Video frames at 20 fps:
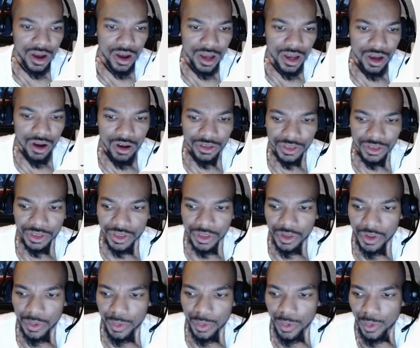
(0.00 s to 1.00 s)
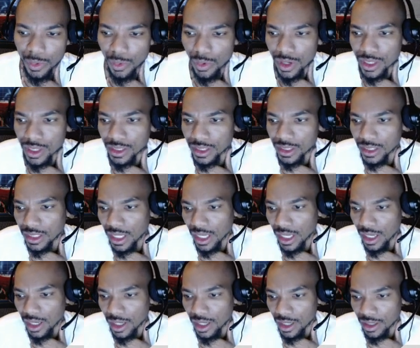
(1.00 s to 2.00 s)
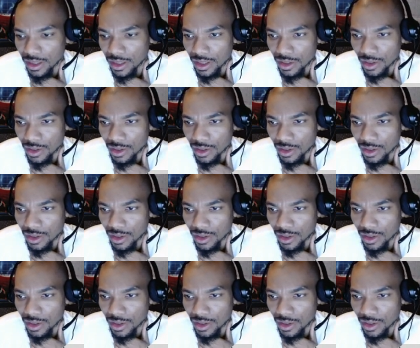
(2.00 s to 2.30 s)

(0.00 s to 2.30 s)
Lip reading: Also, once they,